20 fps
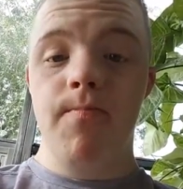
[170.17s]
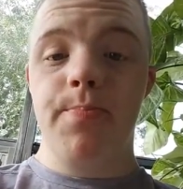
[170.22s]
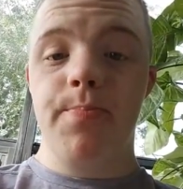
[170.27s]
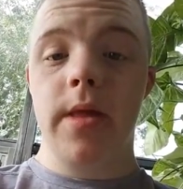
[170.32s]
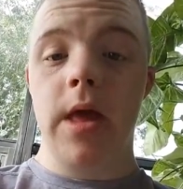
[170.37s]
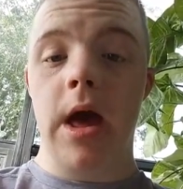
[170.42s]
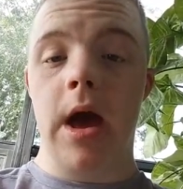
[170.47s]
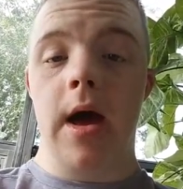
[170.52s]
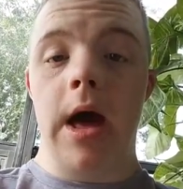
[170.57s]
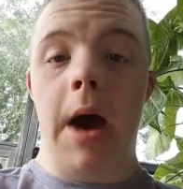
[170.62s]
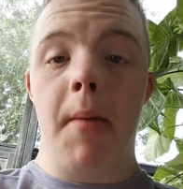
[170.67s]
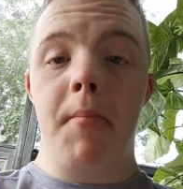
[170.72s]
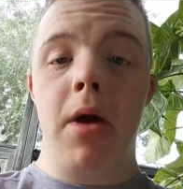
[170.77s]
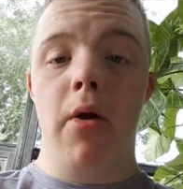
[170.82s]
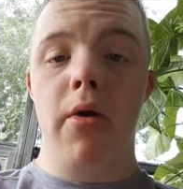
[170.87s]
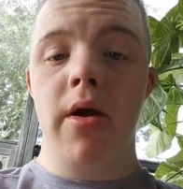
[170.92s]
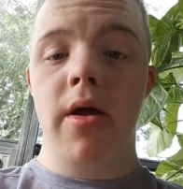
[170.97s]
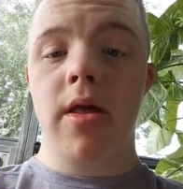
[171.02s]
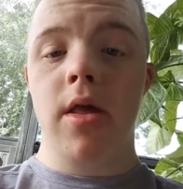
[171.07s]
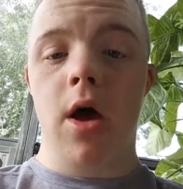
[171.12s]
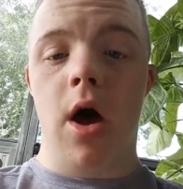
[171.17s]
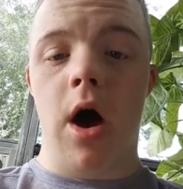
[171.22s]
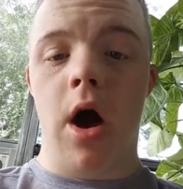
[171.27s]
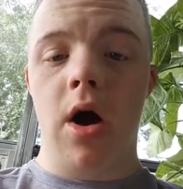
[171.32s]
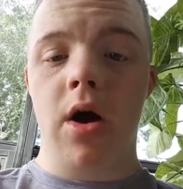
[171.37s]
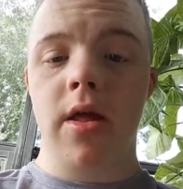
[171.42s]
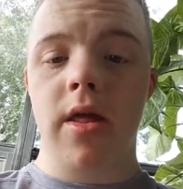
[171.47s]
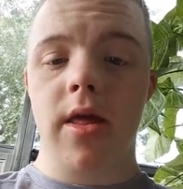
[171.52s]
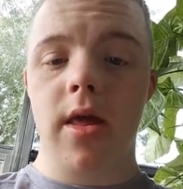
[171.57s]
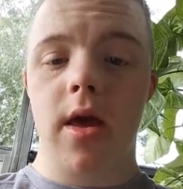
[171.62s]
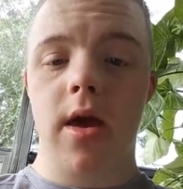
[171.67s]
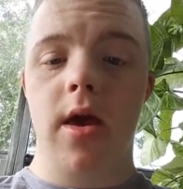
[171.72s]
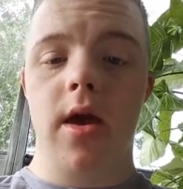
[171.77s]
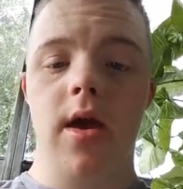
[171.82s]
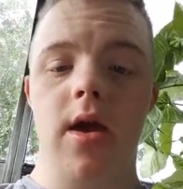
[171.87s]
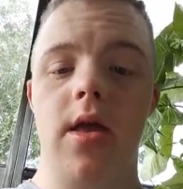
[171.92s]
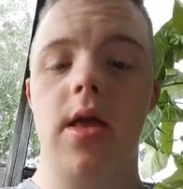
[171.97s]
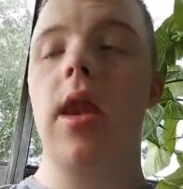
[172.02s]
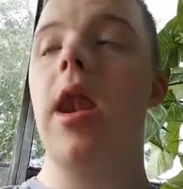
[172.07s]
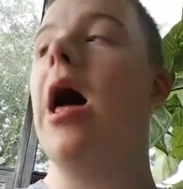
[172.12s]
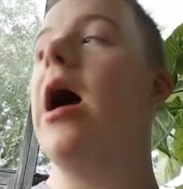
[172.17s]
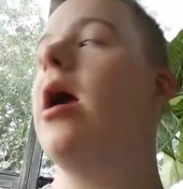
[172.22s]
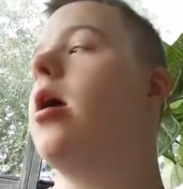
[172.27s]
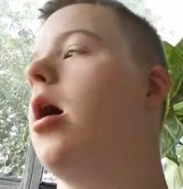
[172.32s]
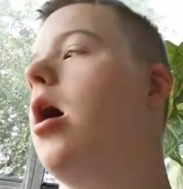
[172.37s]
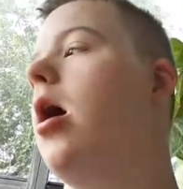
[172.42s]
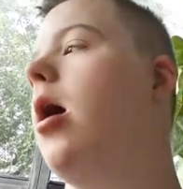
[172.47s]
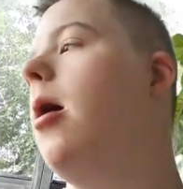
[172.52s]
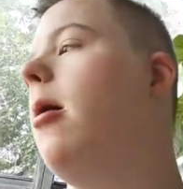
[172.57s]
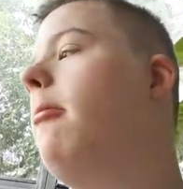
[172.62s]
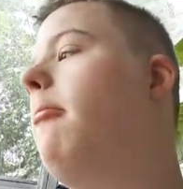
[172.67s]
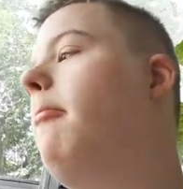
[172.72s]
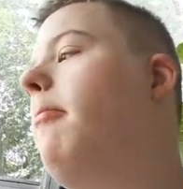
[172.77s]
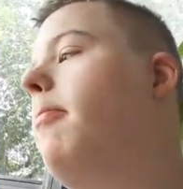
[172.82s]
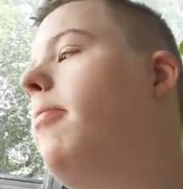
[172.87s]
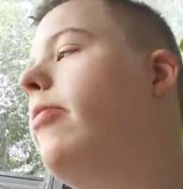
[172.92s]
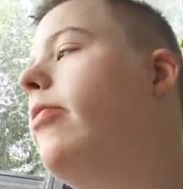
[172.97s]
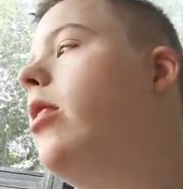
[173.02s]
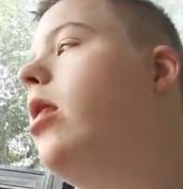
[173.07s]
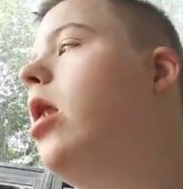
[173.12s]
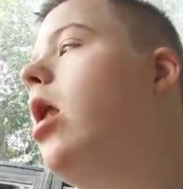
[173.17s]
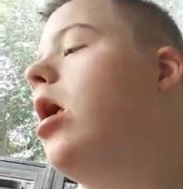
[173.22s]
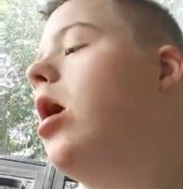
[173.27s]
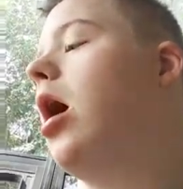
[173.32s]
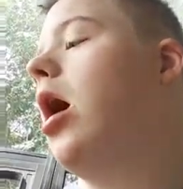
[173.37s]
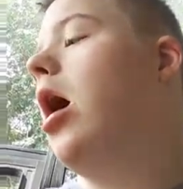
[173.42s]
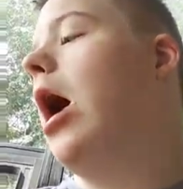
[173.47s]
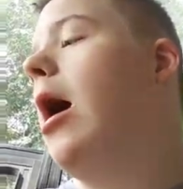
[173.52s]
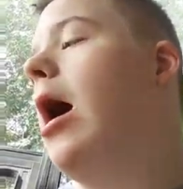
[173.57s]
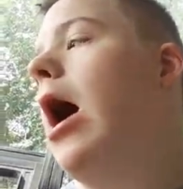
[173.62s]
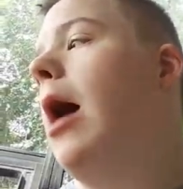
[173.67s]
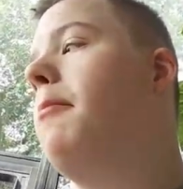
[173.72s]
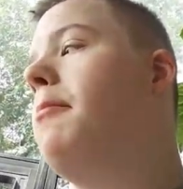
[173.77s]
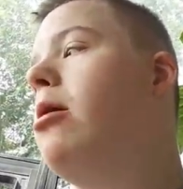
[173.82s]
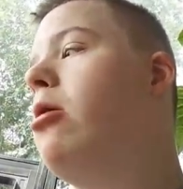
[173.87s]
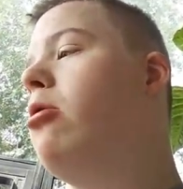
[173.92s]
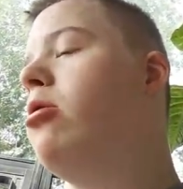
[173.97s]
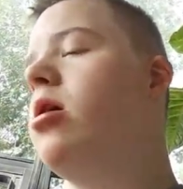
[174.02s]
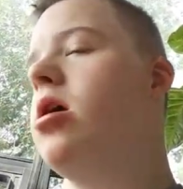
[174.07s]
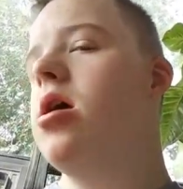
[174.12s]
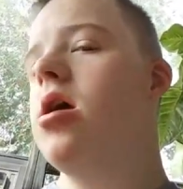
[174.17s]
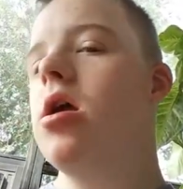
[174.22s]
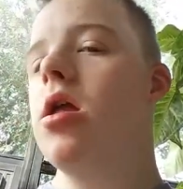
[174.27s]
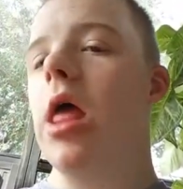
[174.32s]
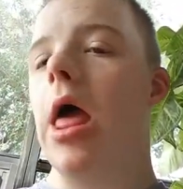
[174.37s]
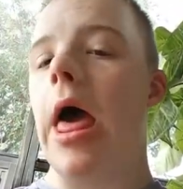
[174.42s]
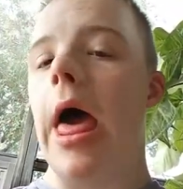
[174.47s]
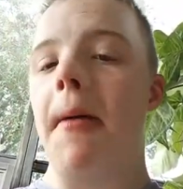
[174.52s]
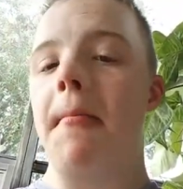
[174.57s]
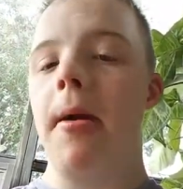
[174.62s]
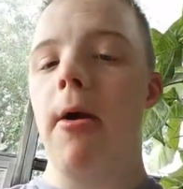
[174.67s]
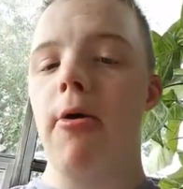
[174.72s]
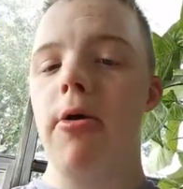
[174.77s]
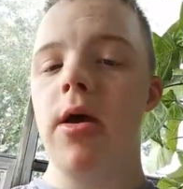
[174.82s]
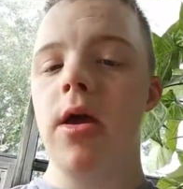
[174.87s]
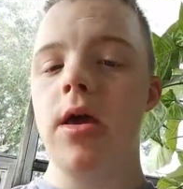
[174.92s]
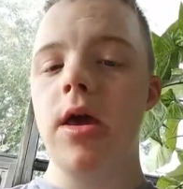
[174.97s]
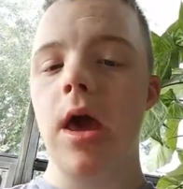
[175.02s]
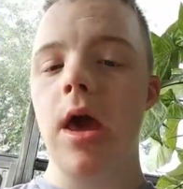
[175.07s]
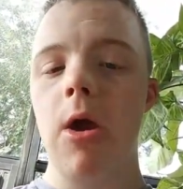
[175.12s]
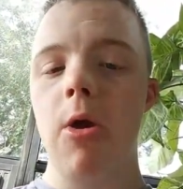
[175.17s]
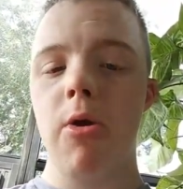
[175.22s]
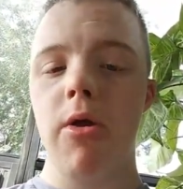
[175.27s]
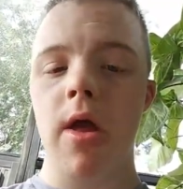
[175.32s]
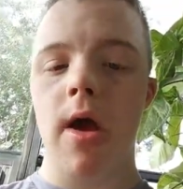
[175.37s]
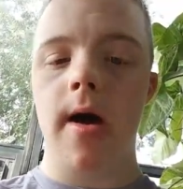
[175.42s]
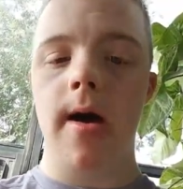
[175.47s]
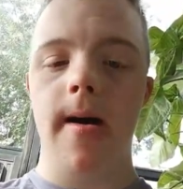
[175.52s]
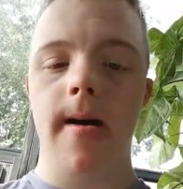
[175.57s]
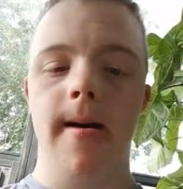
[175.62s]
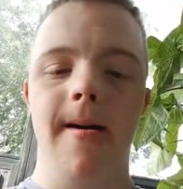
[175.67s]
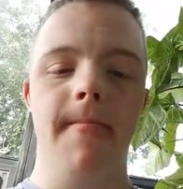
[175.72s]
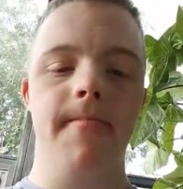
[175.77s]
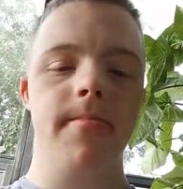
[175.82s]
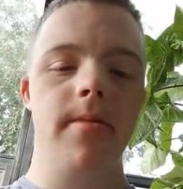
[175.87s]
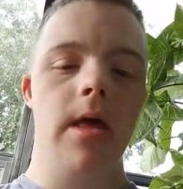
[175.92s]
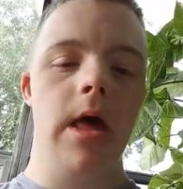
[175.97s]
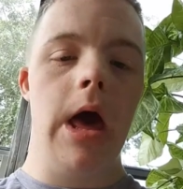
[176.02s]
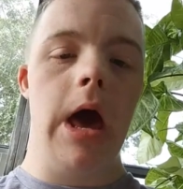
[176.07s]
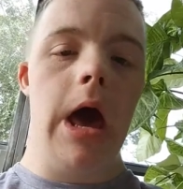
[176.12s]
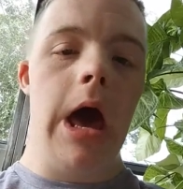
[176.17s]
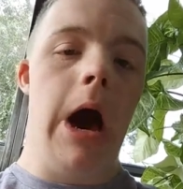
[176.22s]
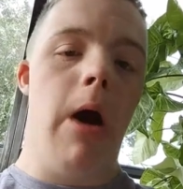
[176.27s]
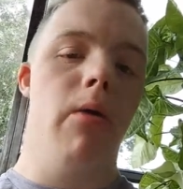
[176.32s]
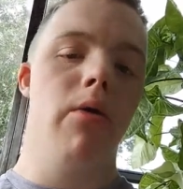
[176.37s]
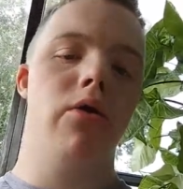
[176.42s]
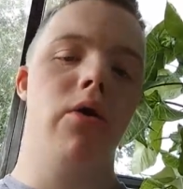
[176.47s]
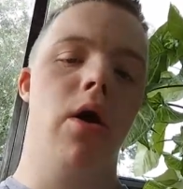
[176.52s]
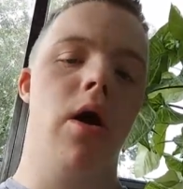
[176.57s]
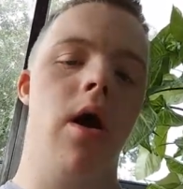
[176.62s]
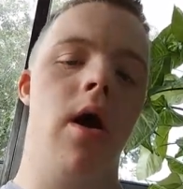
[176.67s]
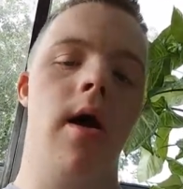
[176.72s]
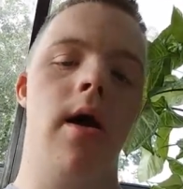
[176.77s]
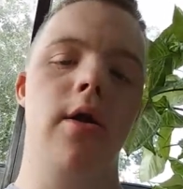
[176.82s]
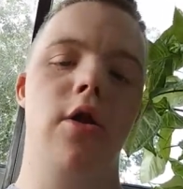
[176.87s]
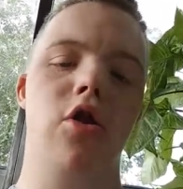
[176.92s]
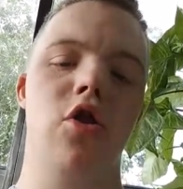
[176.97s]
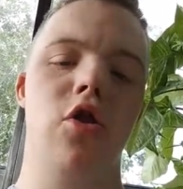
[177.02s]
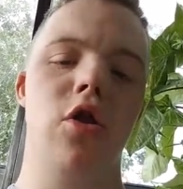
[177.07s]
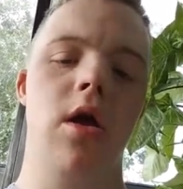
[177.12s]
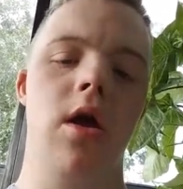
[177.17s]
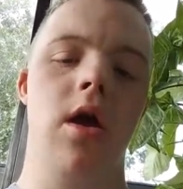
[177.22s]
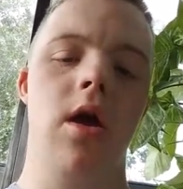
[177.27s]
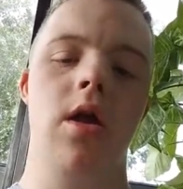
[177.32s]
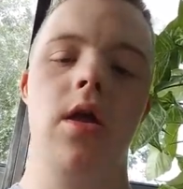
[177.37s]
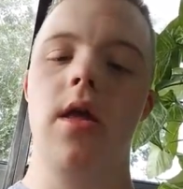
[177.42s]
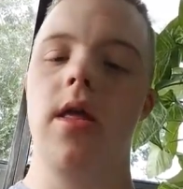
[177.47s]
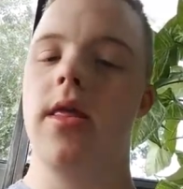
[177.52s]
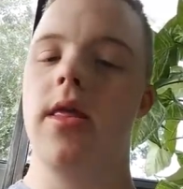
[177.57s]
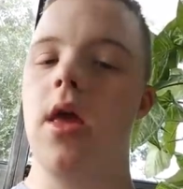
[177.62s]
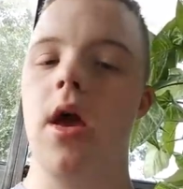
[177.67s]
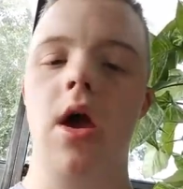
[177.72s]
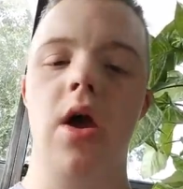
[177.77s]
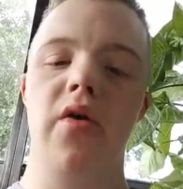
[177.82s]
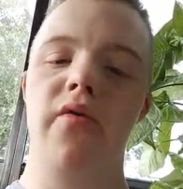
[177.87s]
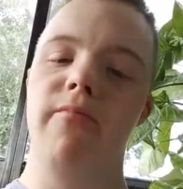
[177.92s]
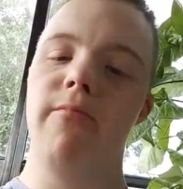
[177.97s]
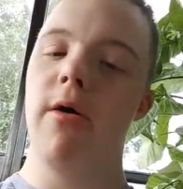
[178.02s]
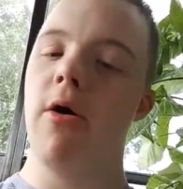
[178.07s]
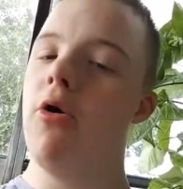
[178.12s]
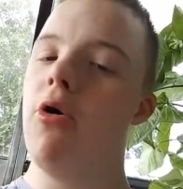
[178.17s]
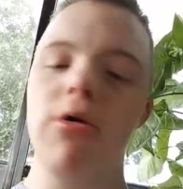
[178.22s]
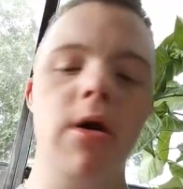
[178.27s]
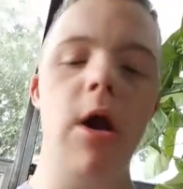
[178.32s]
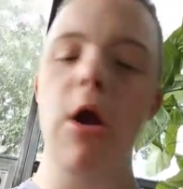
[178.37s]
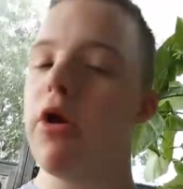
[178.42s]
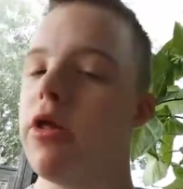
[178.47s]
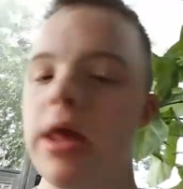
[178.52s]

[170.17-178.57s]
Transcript: Yeah, a million socks and like um like a million a million years um I went to Hutch and stuff. But who cares